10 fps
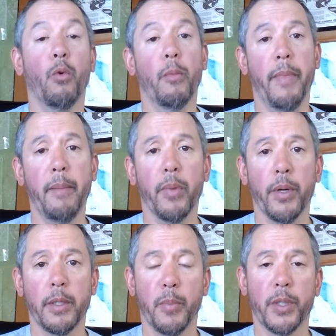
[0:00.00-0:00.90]

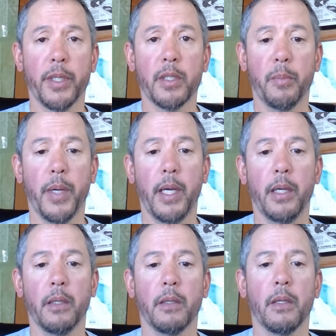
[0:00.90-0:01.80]
Remember to
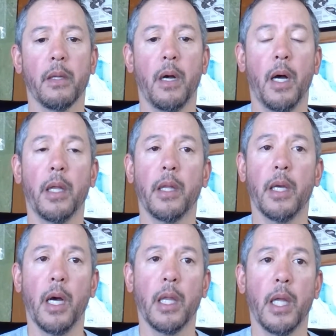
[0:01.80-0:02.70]
participate on the
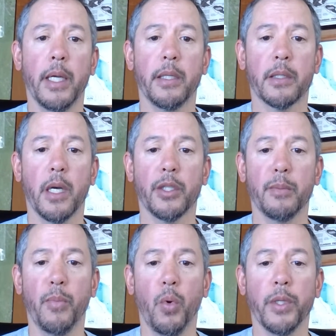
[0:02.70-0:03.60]
online discussion
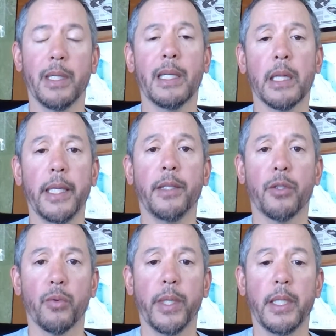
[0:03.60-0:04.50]
board at least
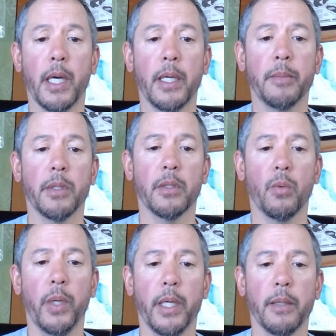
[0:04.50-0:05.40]
3 times this
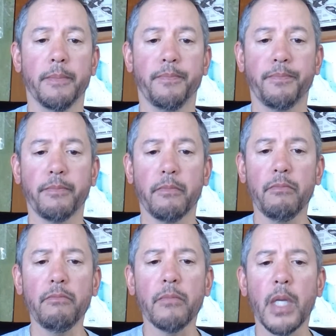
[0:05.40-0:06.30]
week.
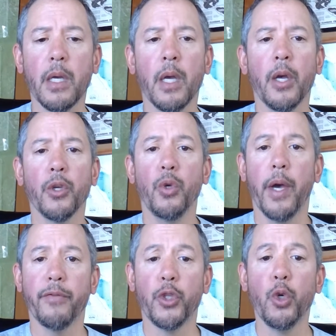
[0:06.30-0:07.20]
You
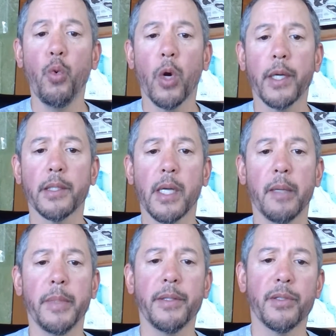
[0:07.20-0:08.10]
have 2 work
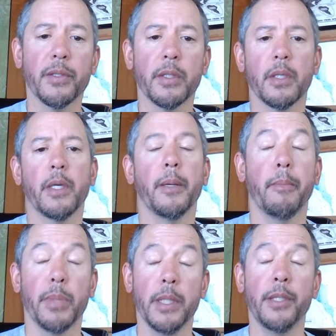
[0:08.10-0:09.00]
assignments.
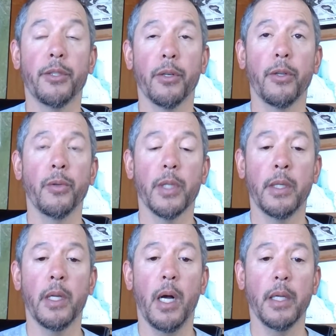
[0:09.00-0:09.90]
Please turn those
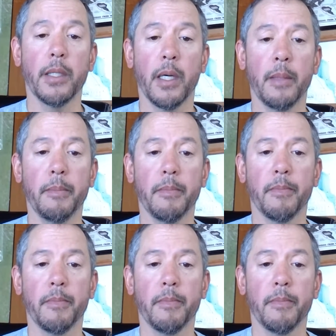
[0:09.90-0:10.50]
in on time.